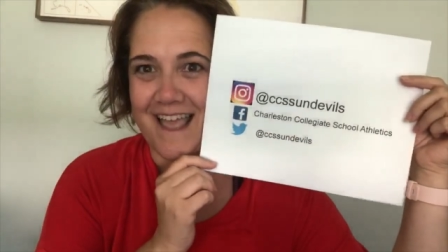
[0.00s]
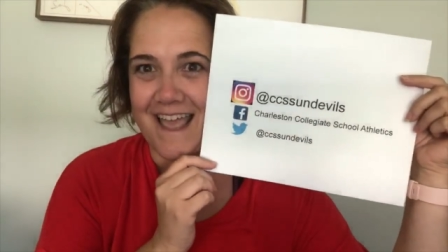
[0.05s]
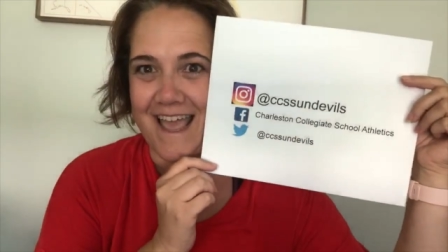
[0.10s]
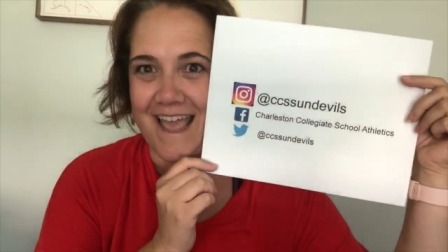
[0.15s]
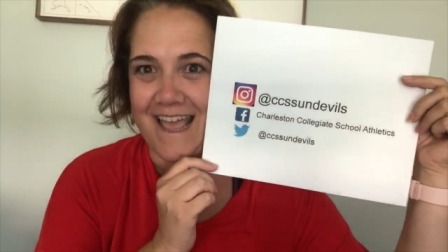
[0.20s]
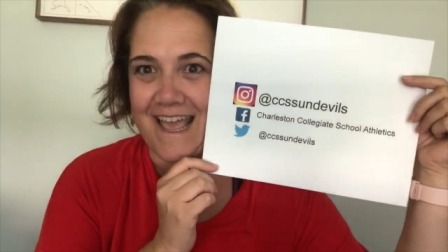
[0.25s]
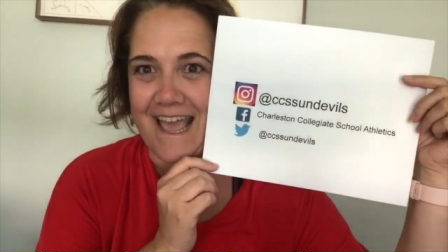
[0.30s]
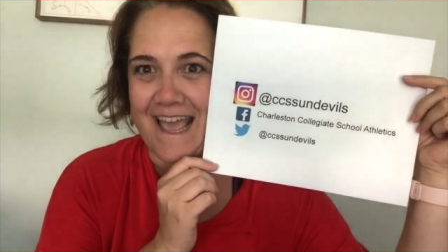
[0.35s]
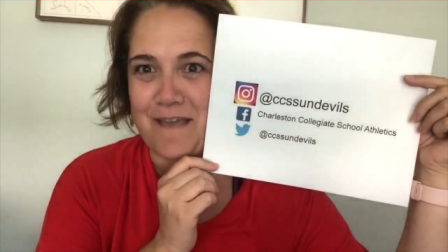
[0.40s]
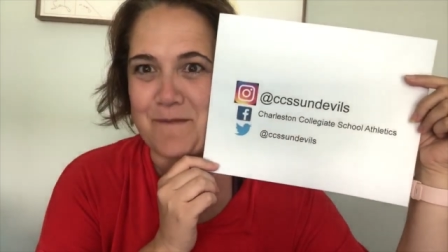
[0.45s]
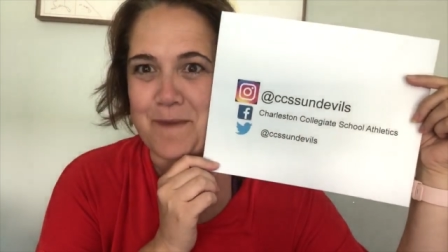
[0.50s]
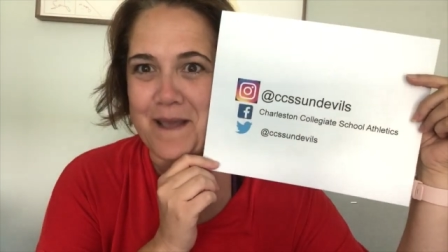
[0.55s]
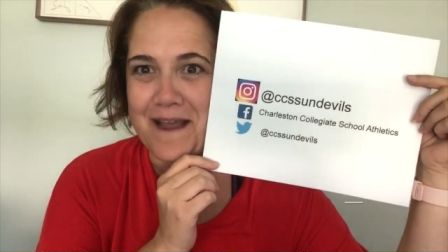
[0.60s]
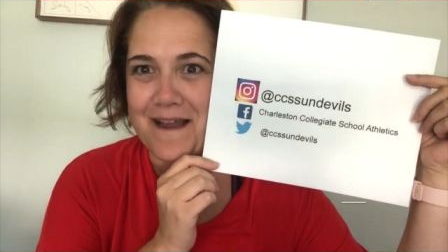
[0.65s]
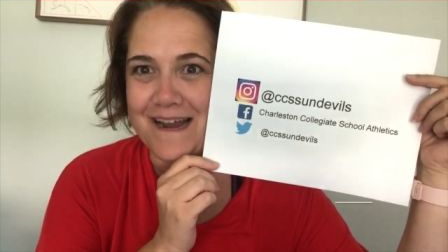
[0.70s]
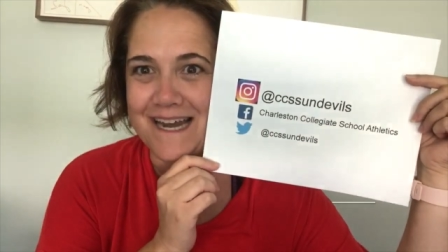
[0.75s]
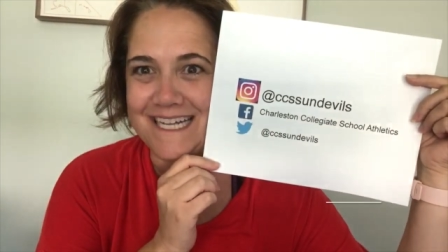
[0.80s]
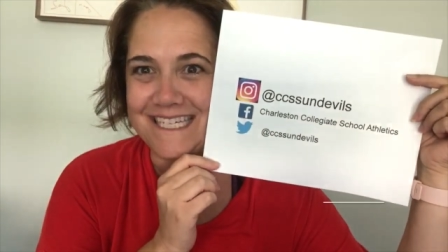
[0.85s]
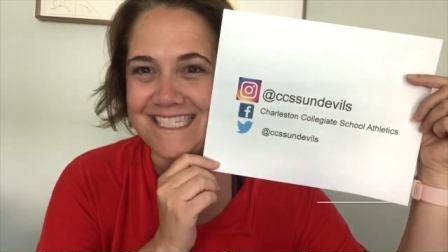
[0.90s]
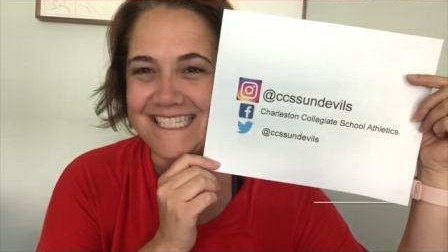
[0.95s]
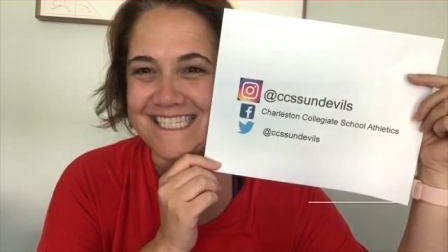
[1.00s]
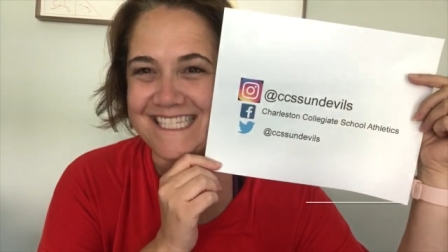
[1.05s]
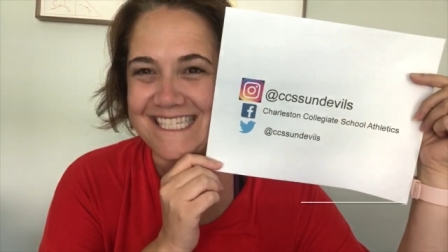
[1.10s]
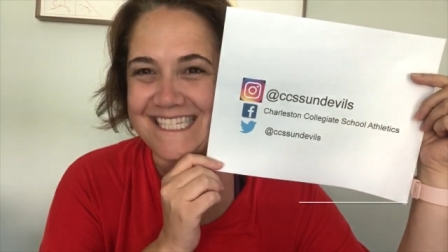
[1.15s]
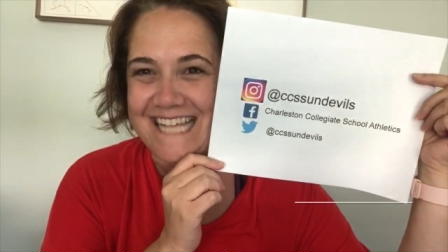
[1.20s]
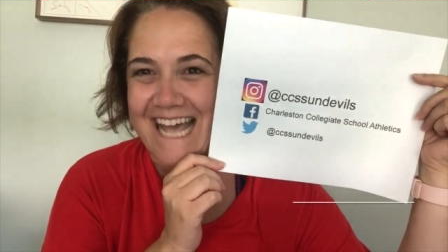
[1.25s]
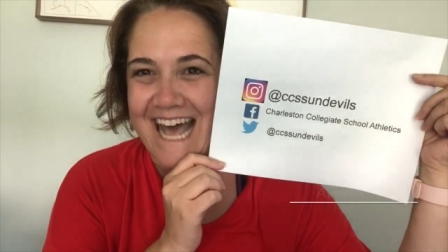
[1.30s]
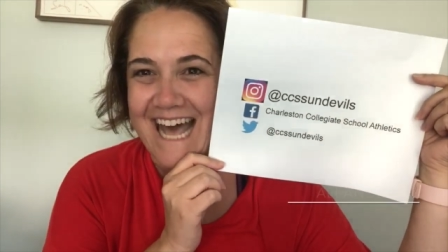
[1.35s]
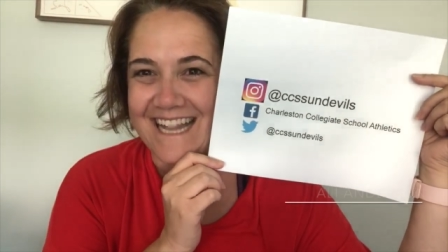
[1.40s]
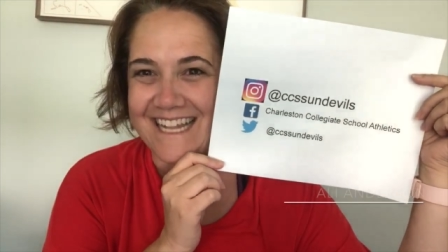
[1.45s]
Hey, hey parents,
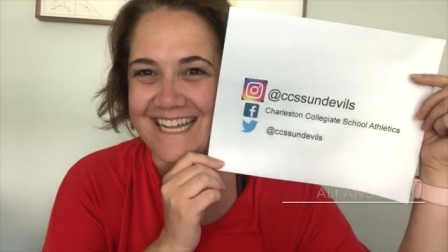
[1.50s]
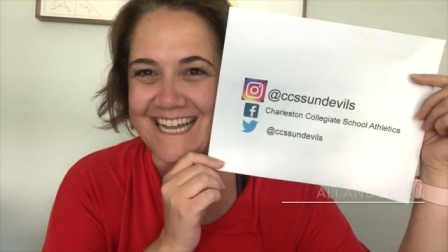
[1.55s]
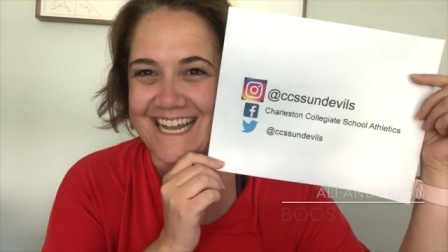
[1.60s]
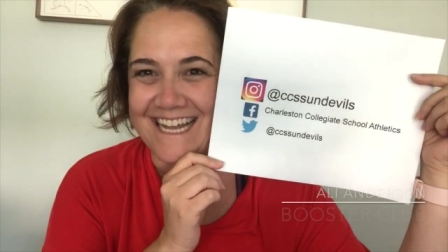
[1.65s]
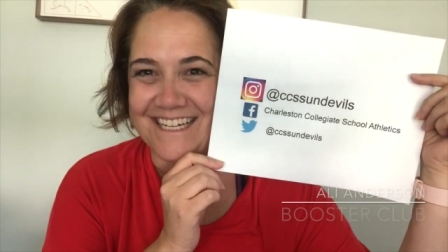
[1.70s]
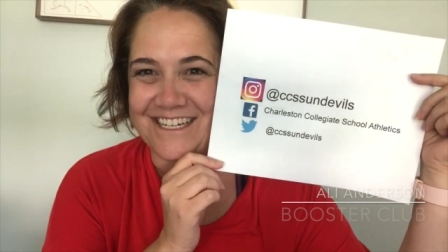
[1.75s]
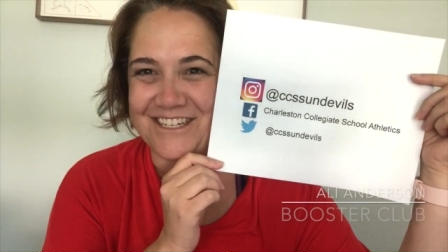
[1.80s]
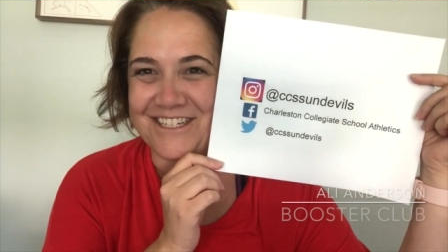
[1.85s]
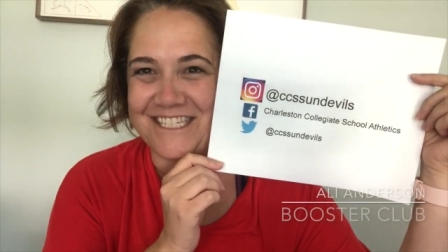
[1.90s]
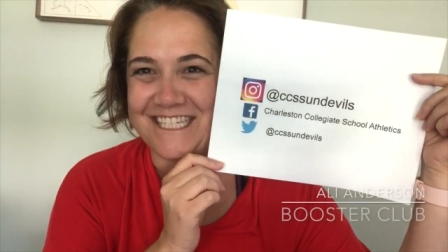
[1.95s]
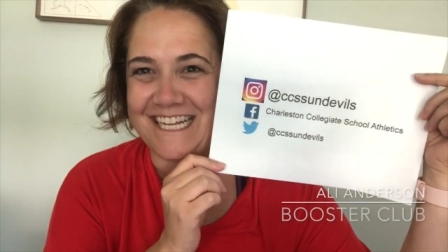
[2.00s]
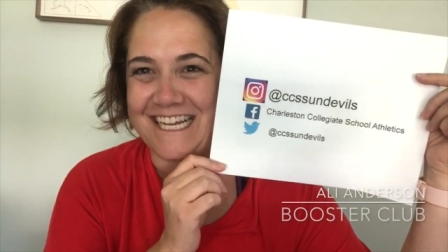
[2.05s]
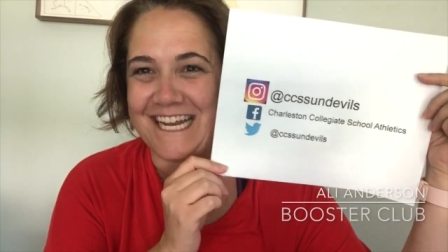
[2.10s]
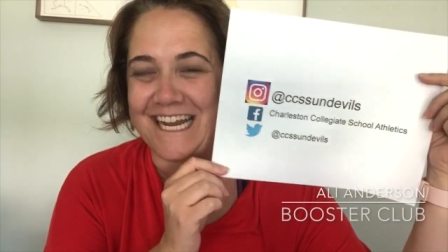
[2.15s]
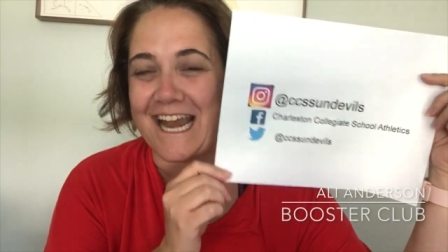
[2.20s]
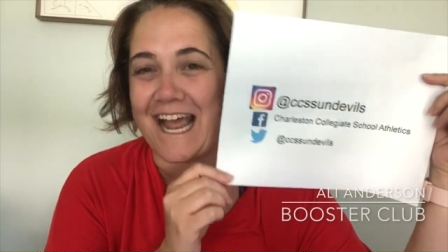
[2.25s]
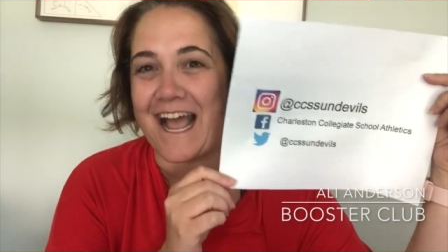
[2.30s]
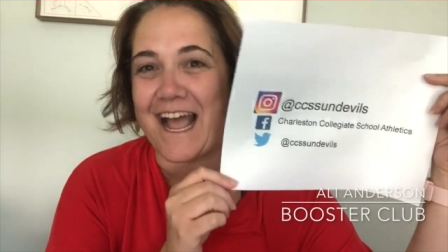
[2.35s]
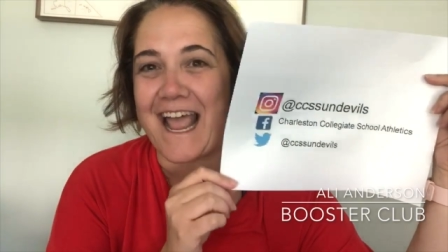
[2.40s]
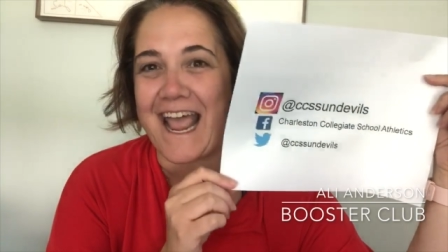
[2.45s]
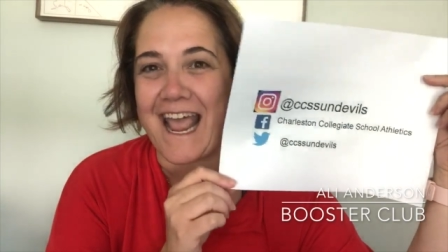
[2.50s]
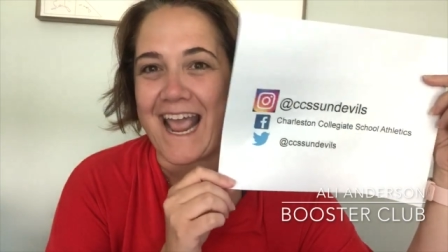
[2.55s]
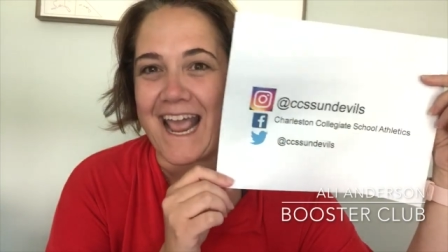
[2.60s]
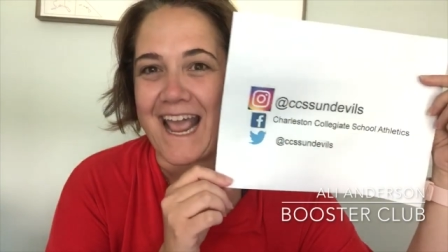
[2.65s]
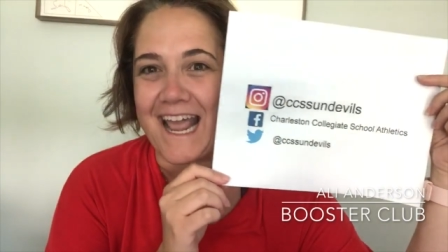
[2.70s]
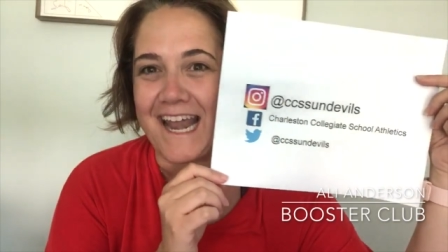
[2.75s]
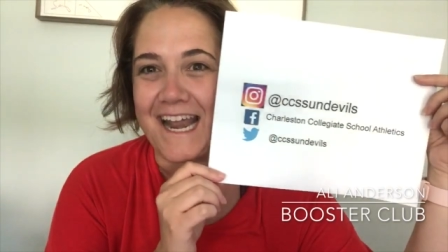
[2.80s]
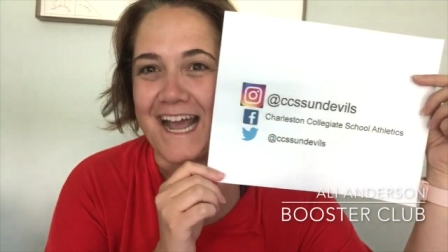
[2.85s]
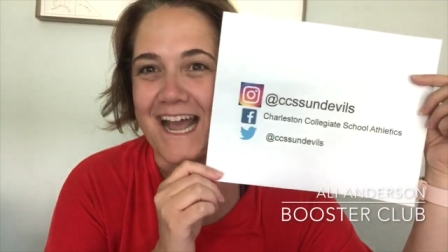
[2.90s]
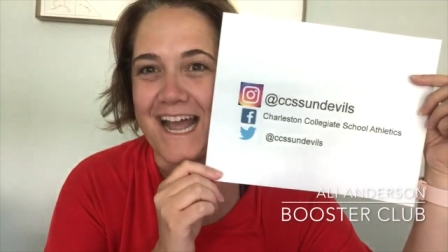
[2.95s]
it's Allie Anderson
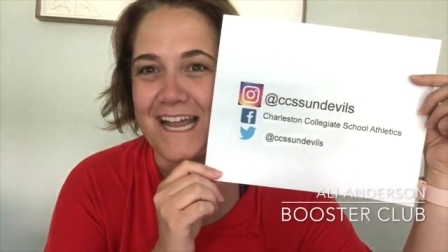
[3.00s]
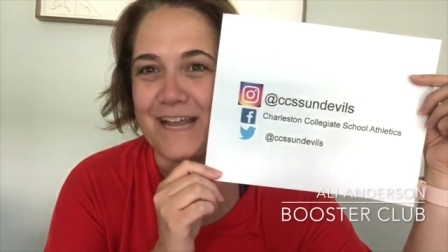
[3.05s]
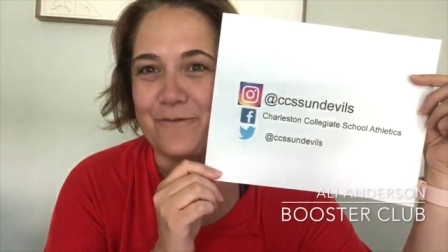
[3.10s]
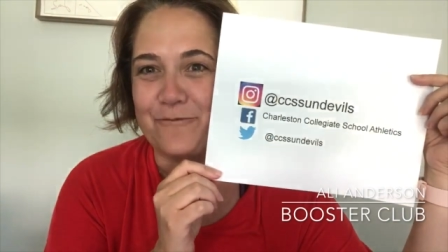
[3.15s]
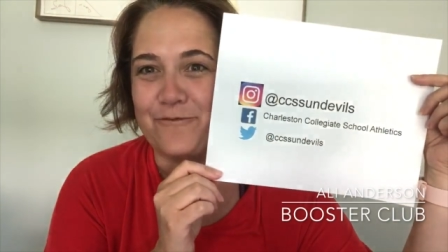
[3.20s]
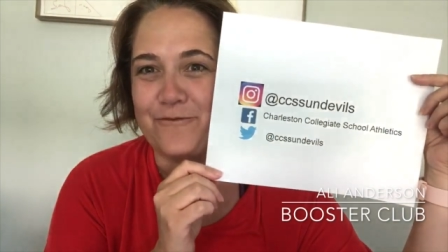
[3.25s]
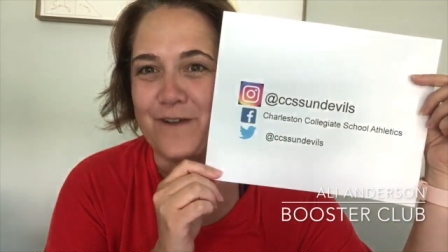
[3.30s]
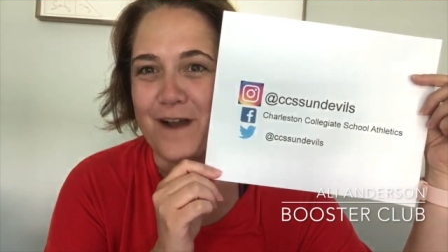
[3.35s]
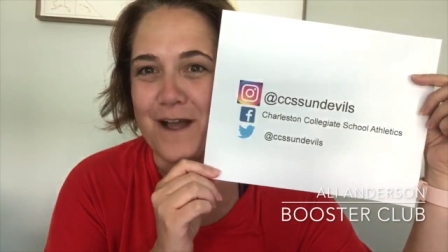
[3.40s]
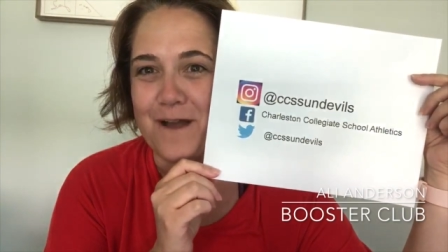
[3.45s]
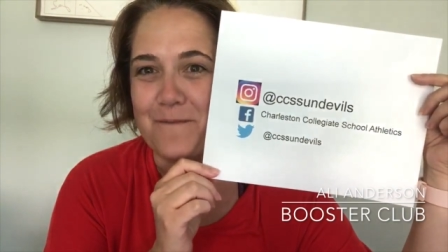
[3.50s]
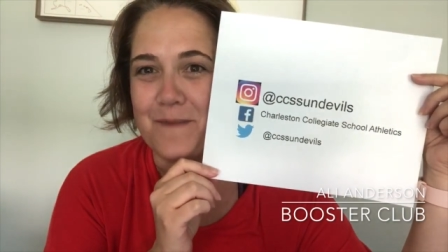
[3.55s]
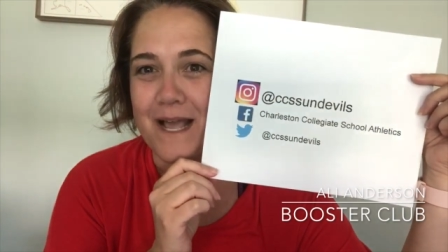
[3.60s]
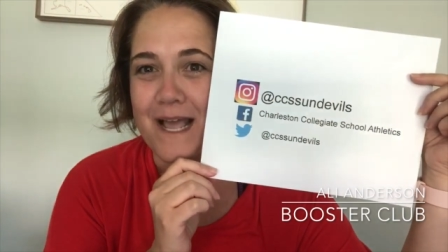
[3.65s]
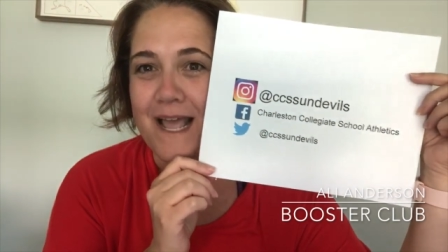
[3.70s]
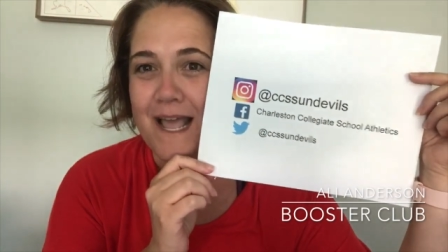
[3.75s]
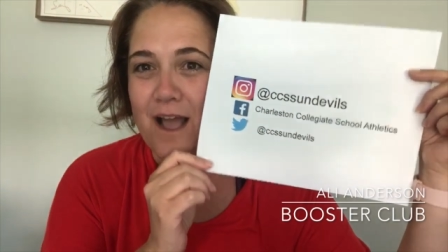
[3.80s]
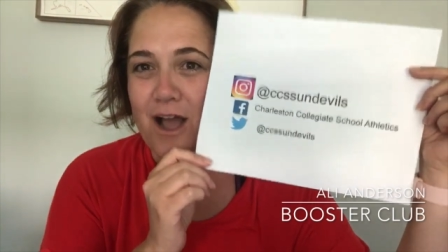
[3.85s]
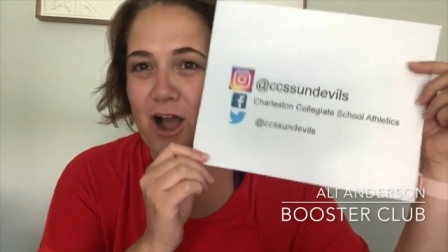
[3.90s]
and I am from